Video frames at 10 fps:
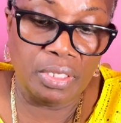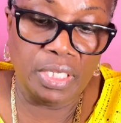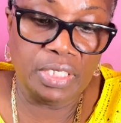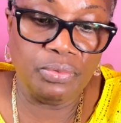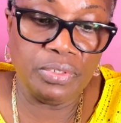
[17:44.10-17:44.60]

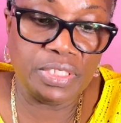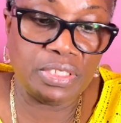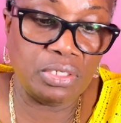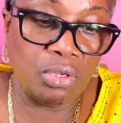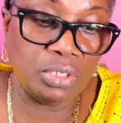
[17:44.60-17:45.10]
it will
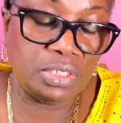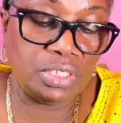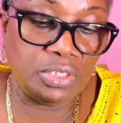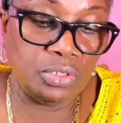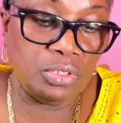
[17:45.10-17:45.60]
start
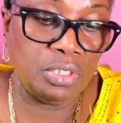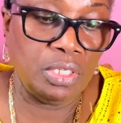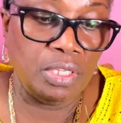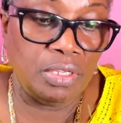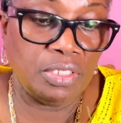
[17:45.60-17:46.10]
to
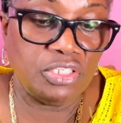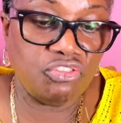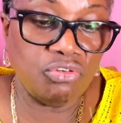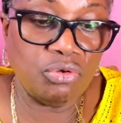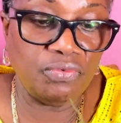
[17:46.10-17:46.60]

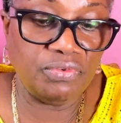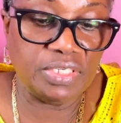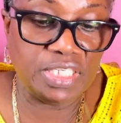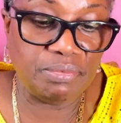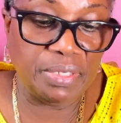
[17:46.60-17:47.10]
struggle for
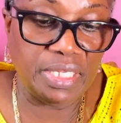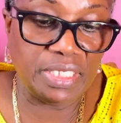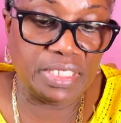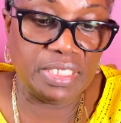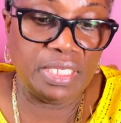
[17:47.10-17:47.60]

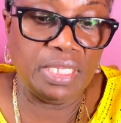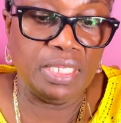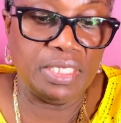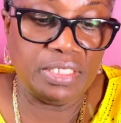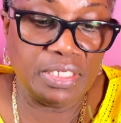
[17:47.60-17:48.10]
space.
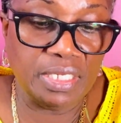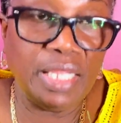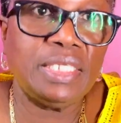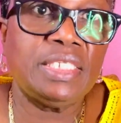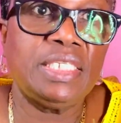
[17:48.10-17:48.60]
So
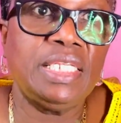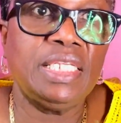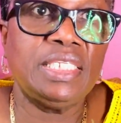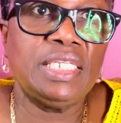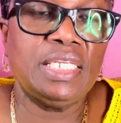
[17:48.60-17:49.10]
that
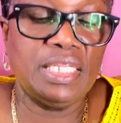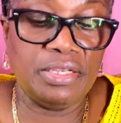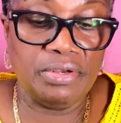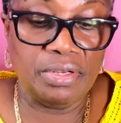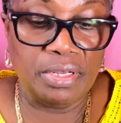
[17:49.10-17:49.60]
stays in there.